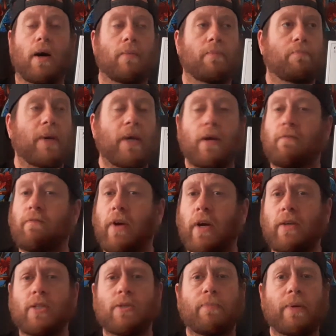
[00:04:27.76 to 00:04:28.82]
being a
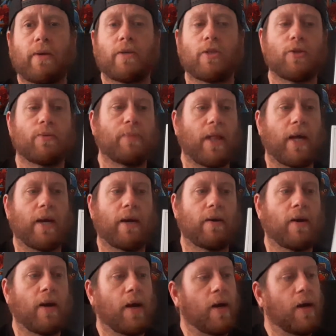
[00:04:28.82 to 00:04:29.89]
very spiritual
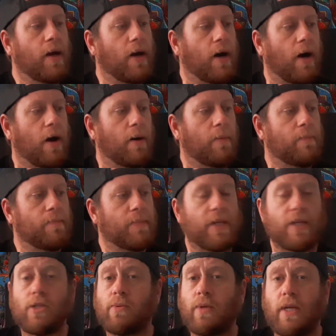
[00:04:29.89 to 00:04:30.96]
player.
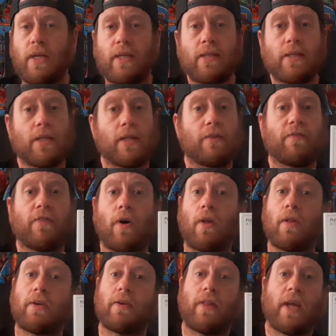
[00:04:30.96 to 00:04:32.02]
This would easily
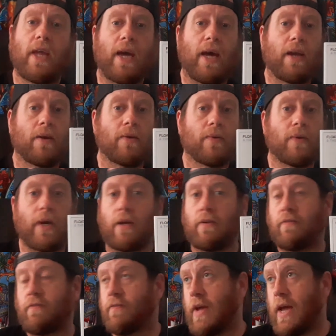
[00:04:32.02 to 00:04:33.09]
fall under the category
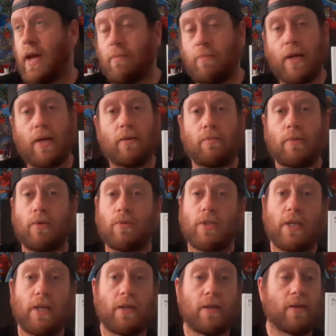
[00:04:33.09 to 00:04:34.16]
of ambient
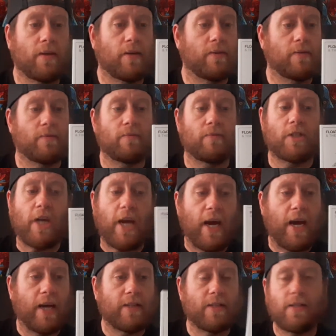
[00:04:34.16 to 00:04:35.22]
music,
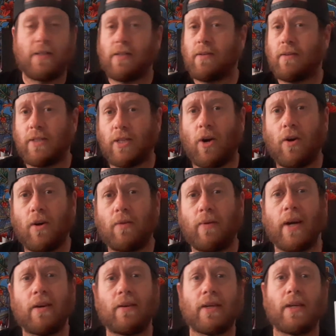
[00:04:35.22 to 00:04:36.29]
jazz. It's a hard
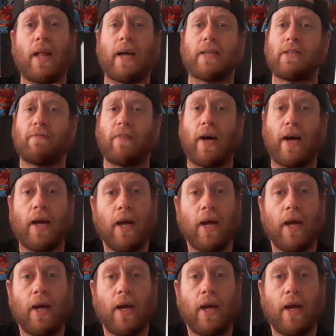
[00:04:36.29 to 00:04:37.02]
record to classify,